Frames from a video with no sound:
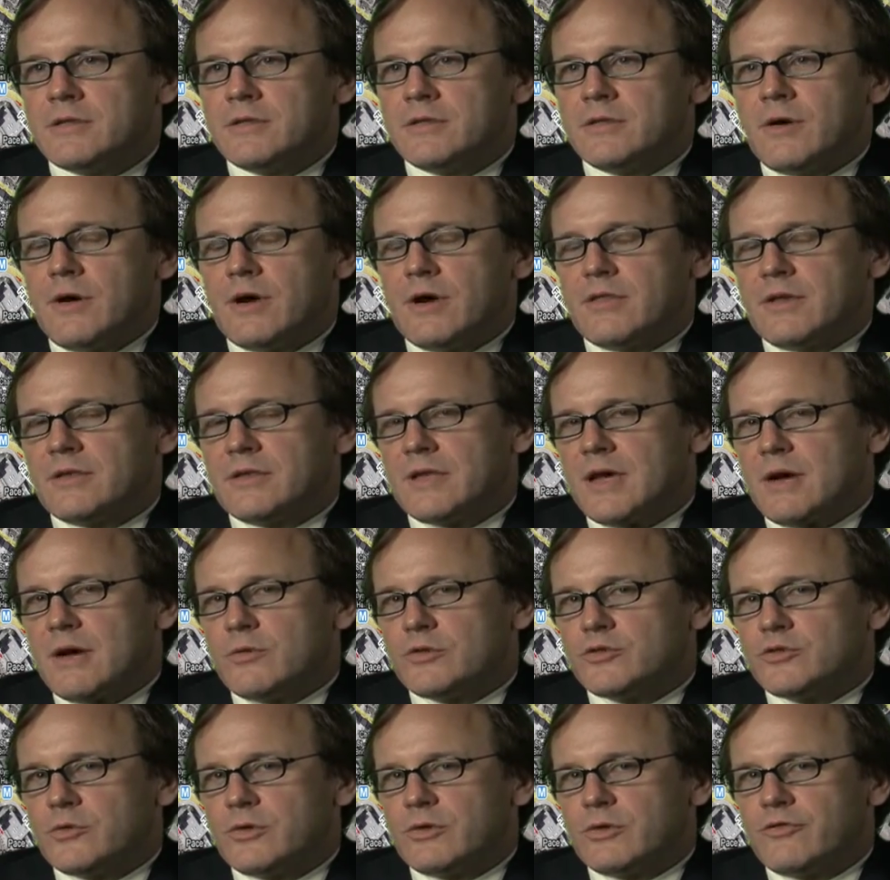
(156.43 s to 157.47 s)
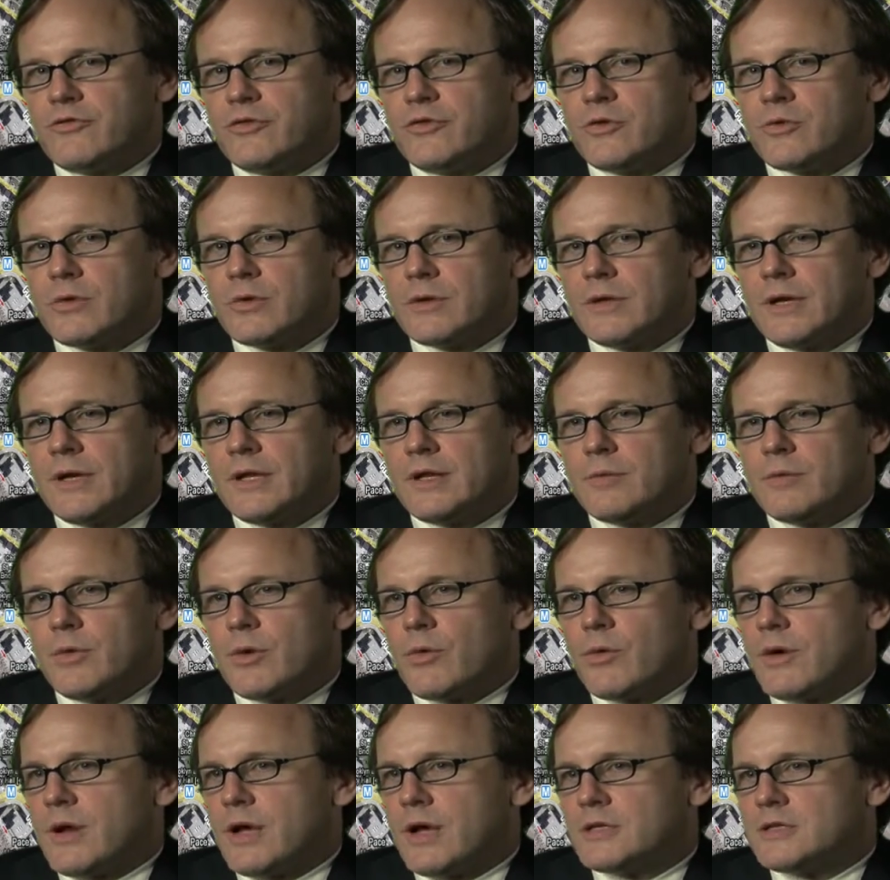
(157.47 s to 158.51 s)
though I think that was sort of fuel related, but
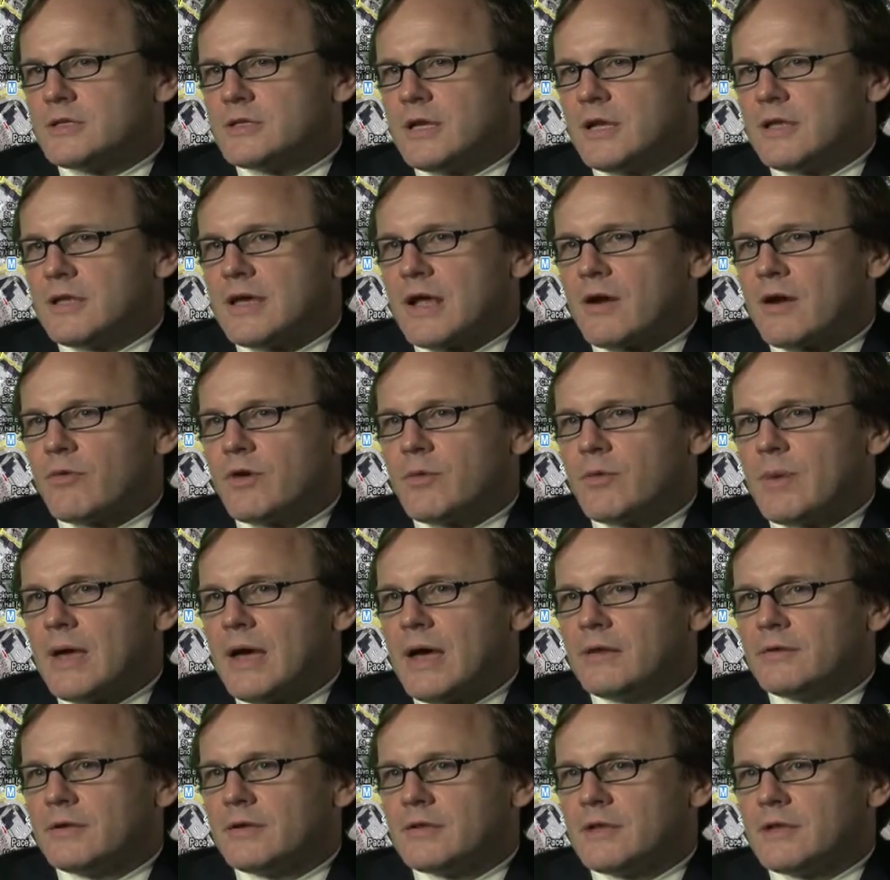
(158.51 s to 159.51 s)
we're not seeing that rebound,